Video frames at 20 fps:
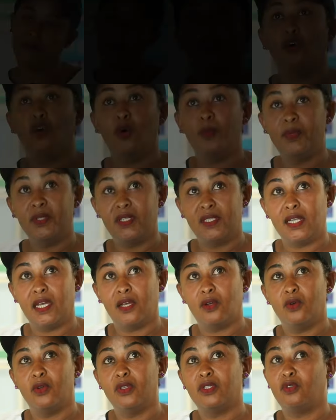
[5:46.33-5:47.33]
The
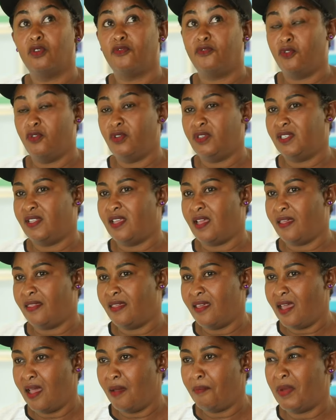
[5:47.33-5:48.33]
obstacles, of course, they are
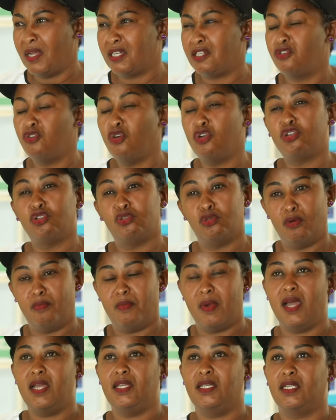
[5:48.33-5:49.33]
there, but not so
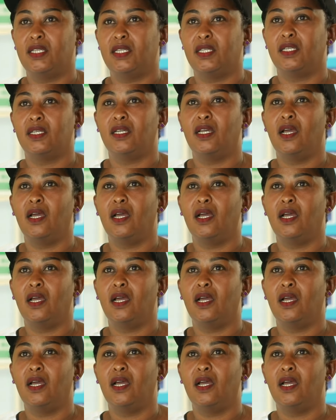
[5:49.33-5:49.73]
much.